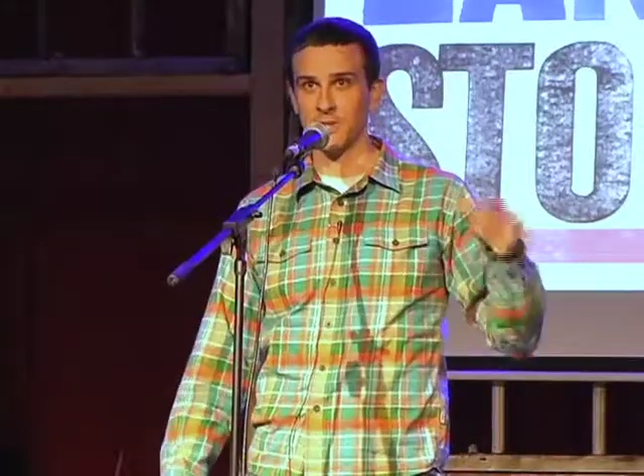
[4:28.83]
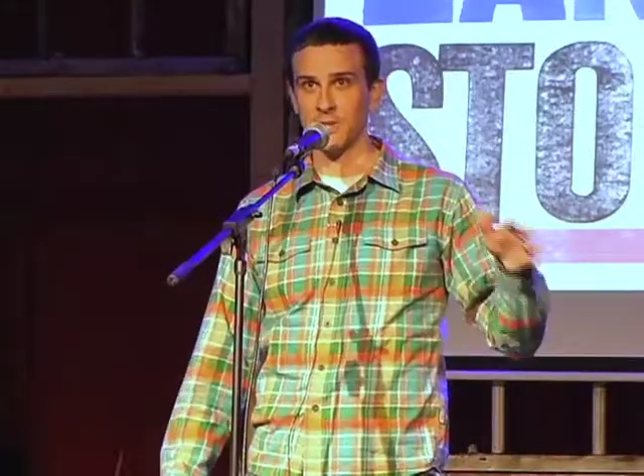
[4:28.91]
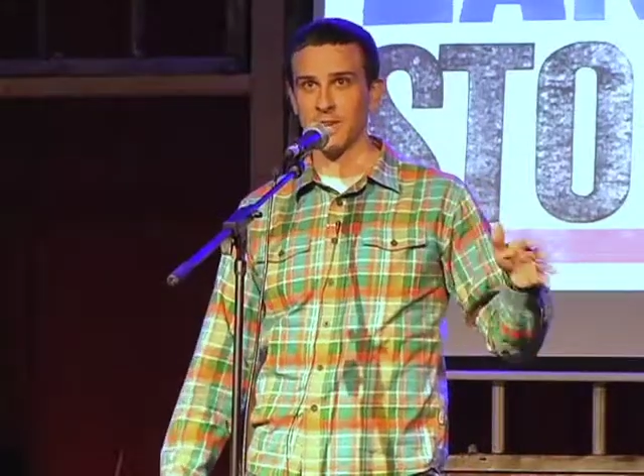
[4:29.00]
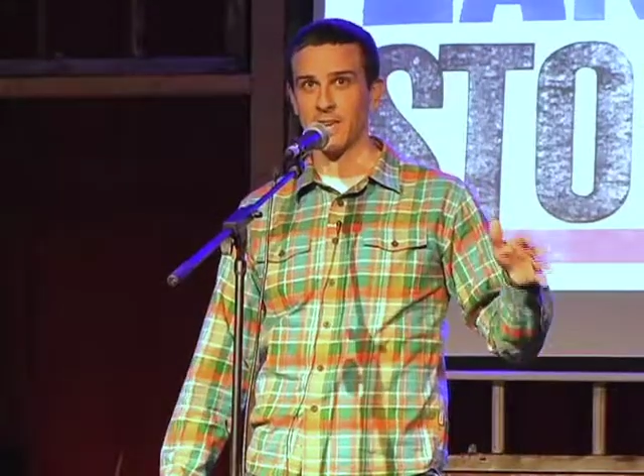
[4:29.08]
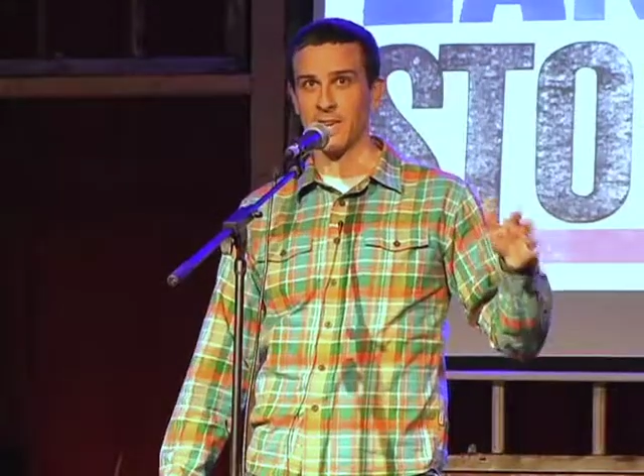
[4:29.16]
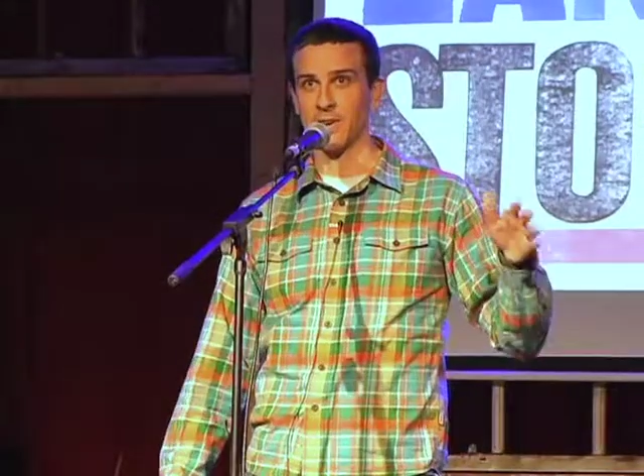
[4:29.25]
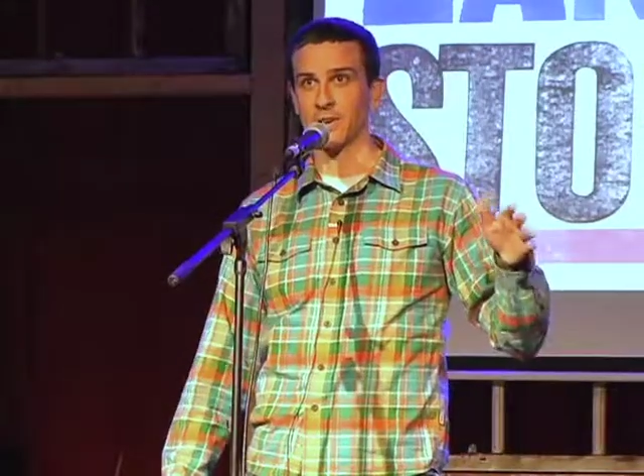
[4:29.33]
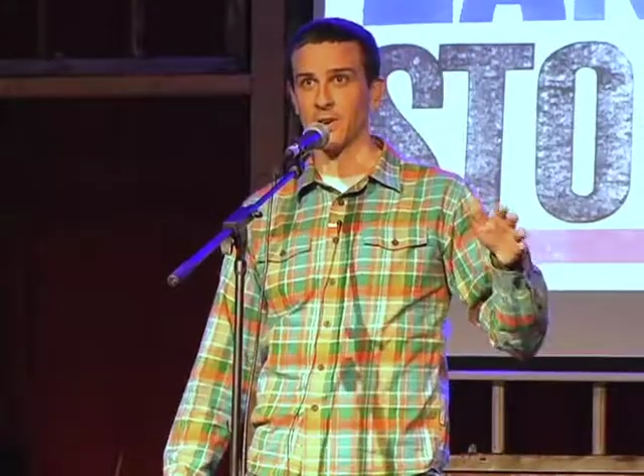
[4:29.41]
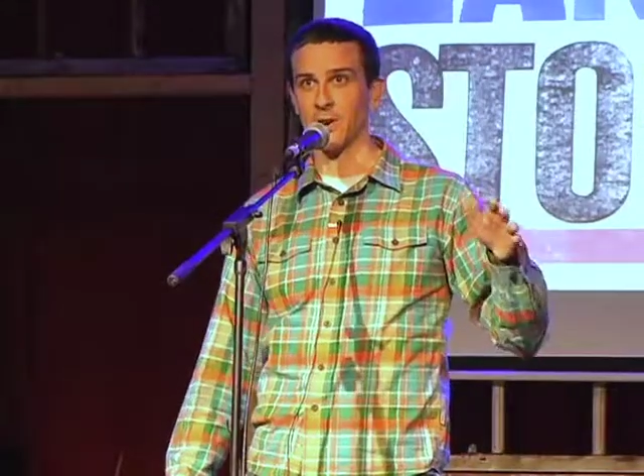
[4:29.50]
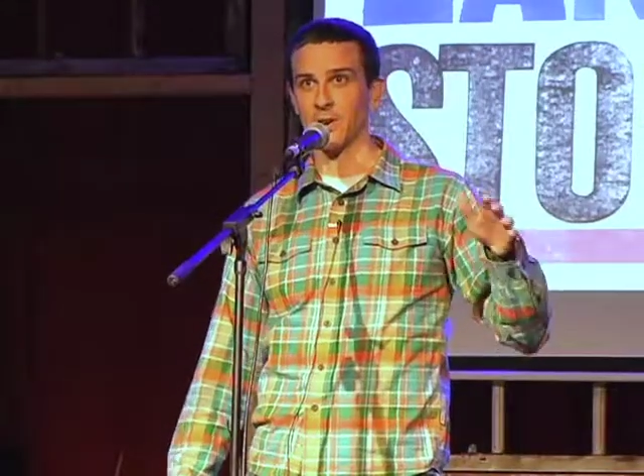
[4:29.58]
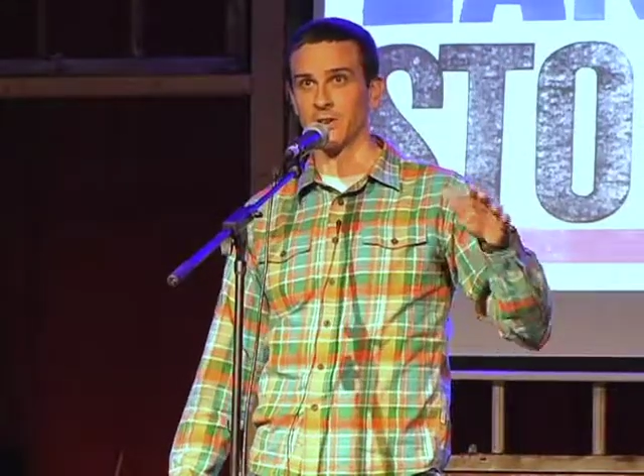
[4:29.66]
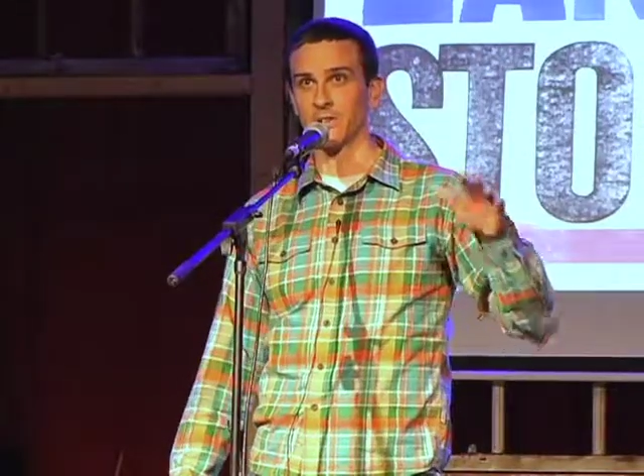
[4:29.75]
dickhead
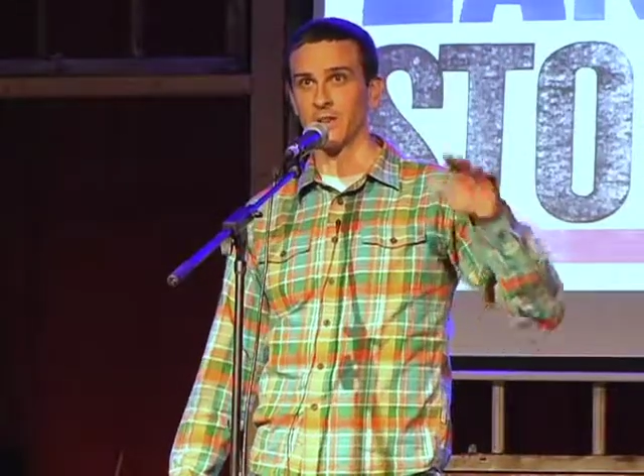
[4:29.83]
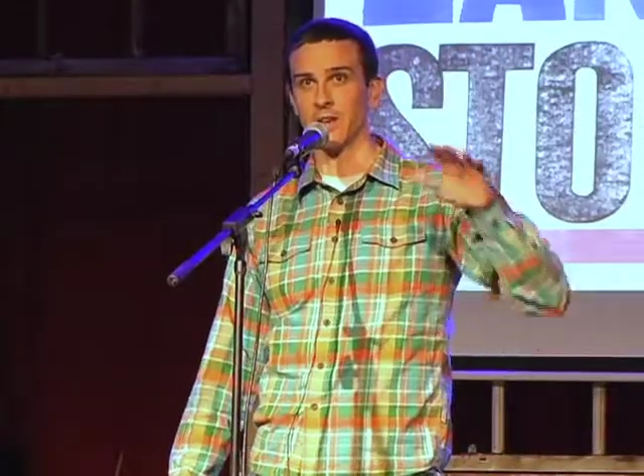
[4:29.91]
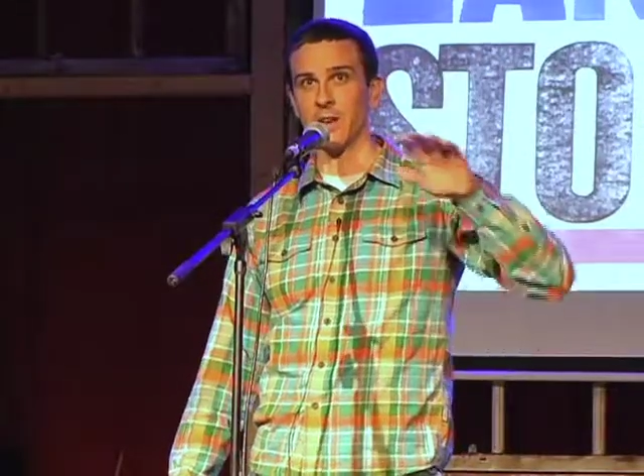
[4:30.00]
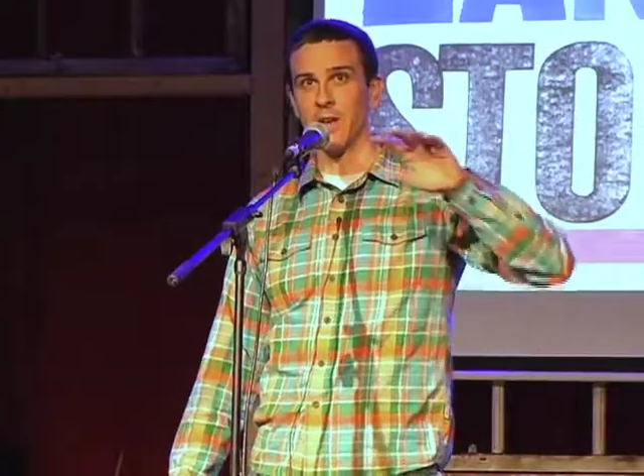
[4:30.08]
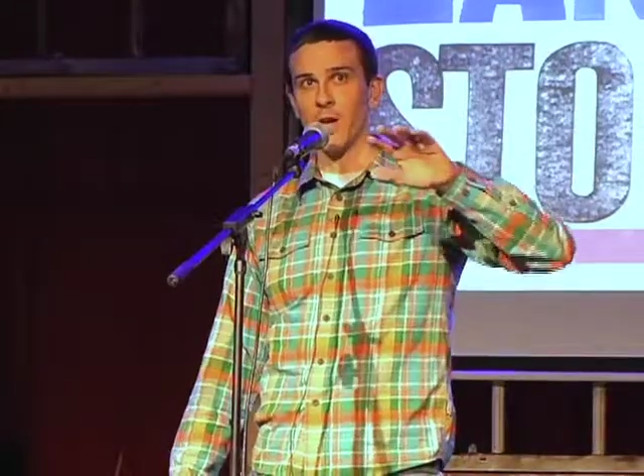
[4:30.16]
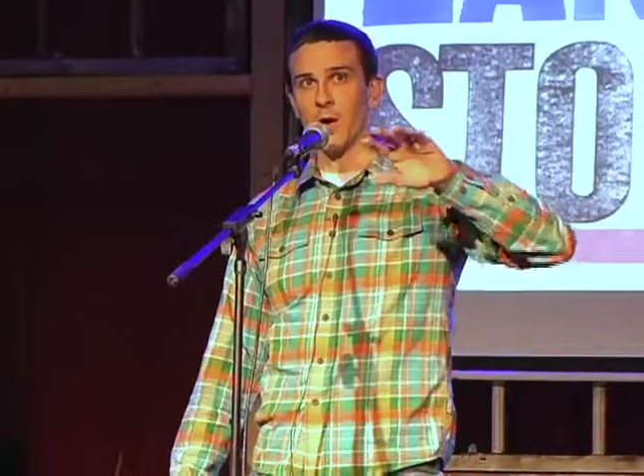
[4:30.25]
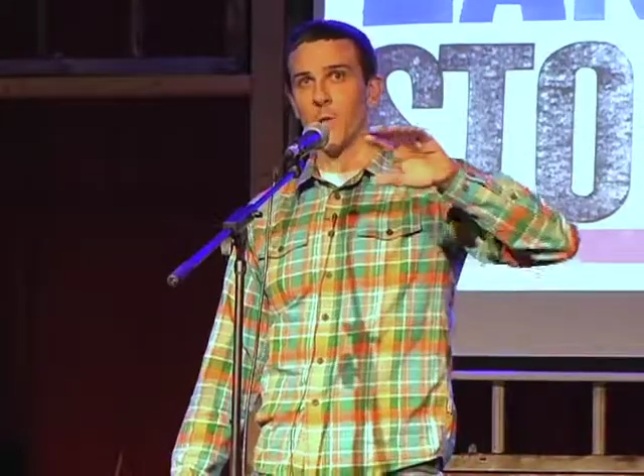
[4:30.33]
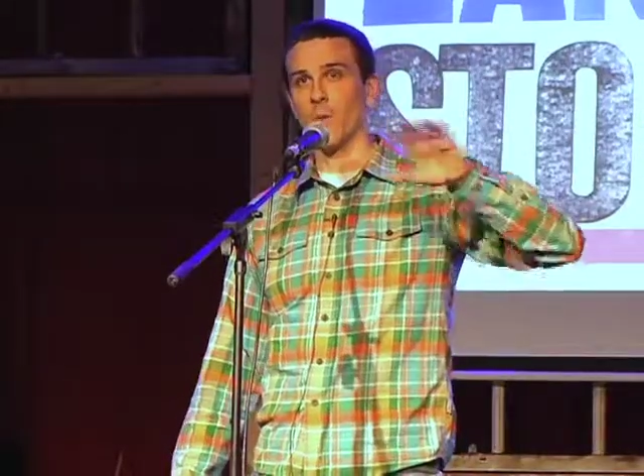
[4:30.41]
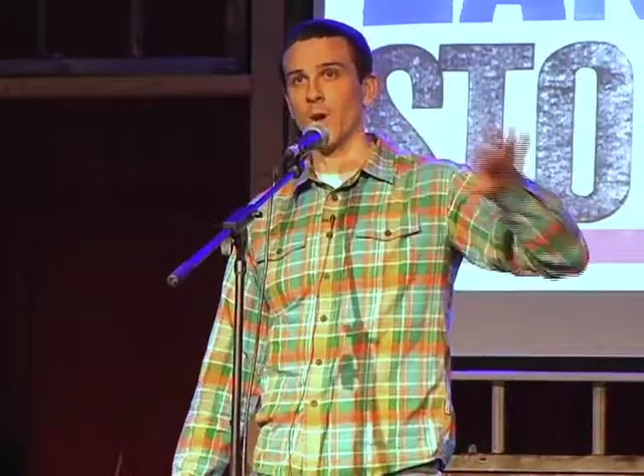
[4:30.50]
dogs that,